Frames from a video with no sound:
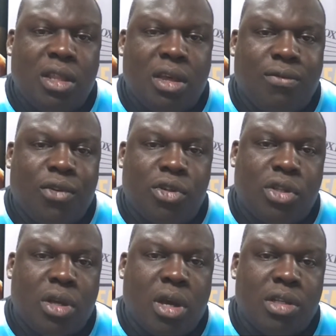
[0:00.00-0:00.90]
The
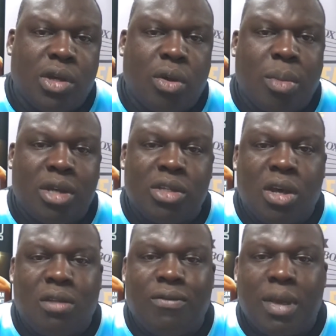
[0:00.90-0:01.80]
first Ontario Boxing
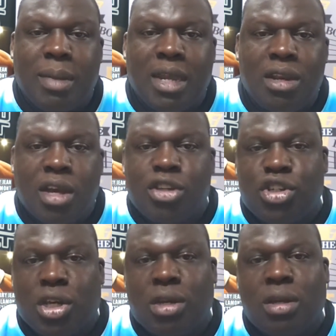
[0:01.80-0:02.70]
Hall of Fame
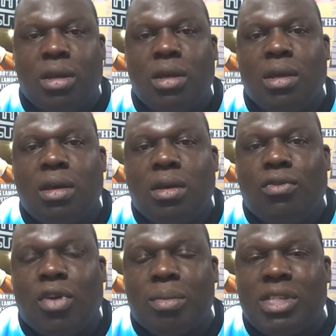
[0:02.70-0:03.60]
induction,
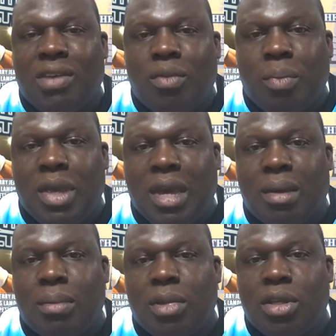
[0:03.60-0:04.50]
from 7
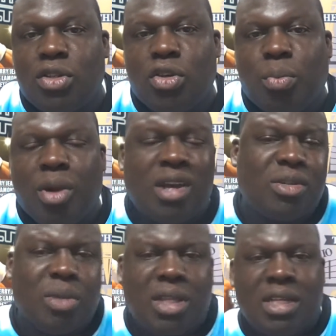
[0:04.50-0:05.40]
p.m. to
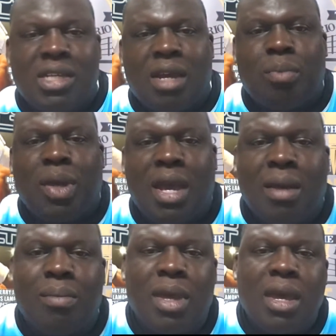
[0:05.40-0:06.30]
approximately 10
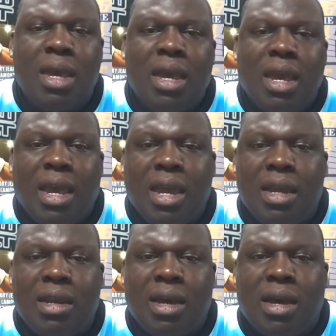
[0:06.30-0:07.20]
p.m.
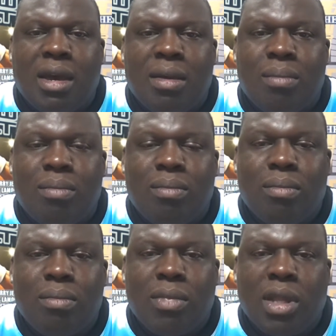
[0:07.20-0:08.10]
And
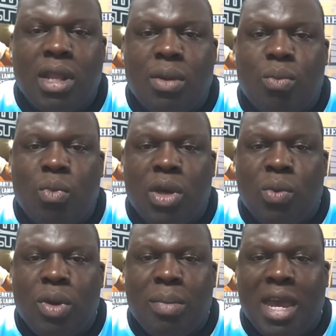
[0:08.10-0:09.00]
then
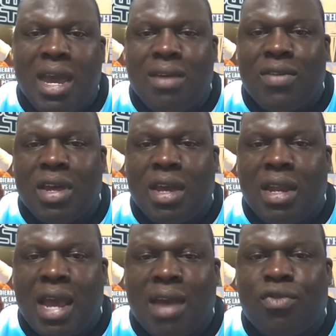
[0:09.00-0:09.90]
we may have
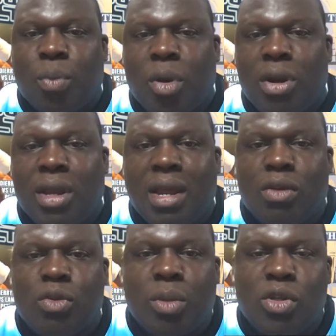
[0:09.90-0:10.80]
an after party
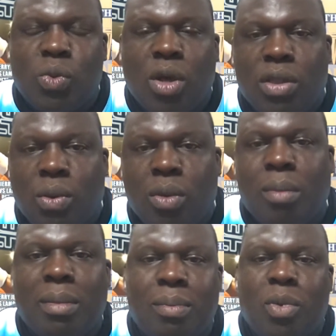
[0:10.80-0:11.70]
announcement as well that we'll
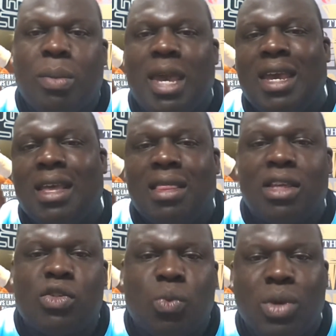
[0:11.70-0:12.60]
be making
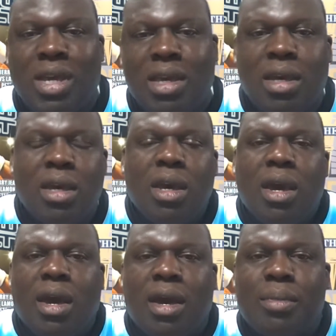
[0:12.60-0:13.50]
this week.
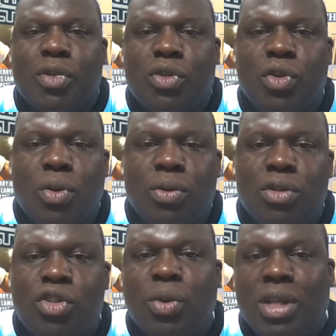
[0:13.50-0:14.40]
So
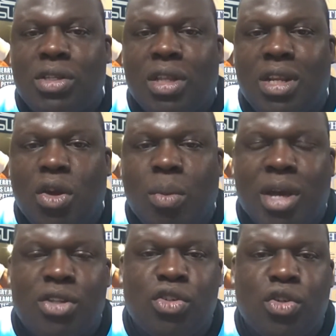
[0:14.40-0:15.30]
tune into the DO
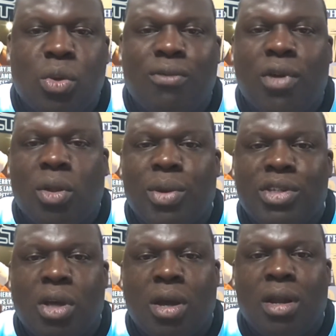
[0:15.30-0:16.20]
Boxing Show, or follow
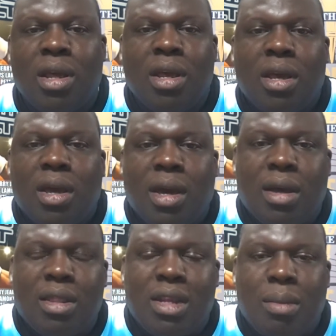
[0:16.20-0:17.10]
us on
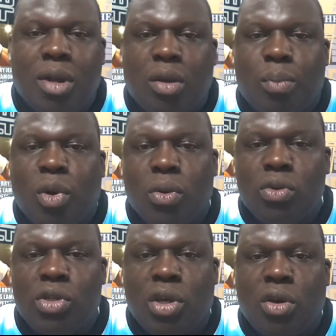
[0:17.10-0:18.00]
the Dameon
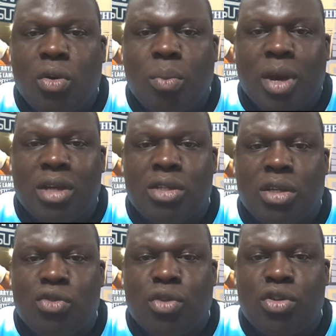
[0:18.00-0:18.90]
Okposio
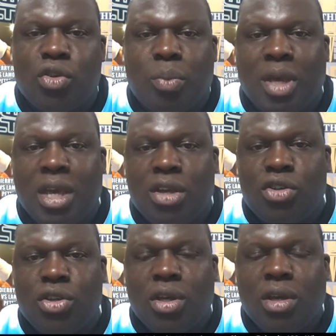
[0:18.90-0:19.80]
Boxing Trade Show
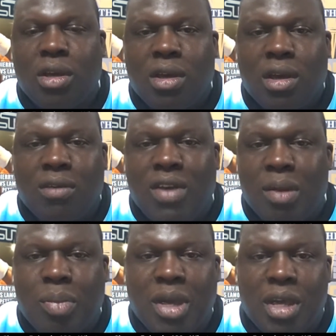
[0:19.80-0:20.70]
page,
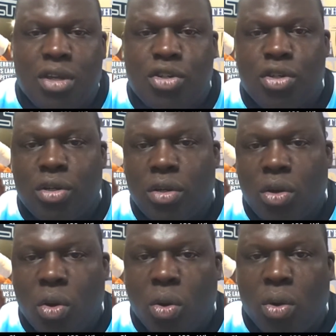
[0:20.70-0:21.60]
event page,
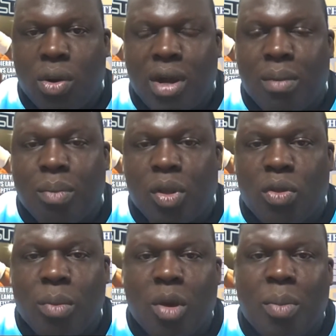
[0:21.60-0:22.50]
or Below
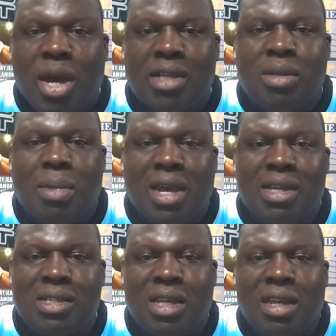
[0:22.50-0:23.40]
the Belt Boxing
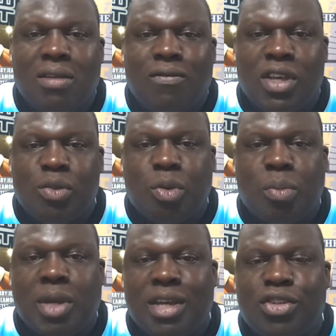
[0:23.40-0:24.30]
Magazine
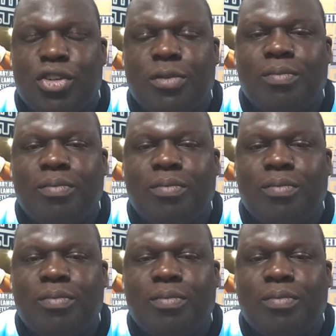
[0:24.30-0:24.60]
Facebook page.